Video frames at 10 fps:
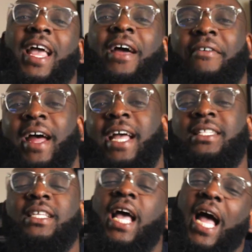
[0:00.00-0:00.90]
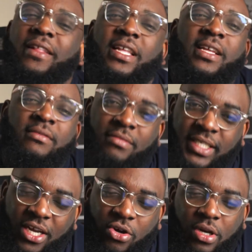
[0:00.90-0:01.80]
right? And then
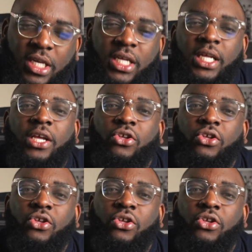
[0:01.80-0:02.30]
secondly,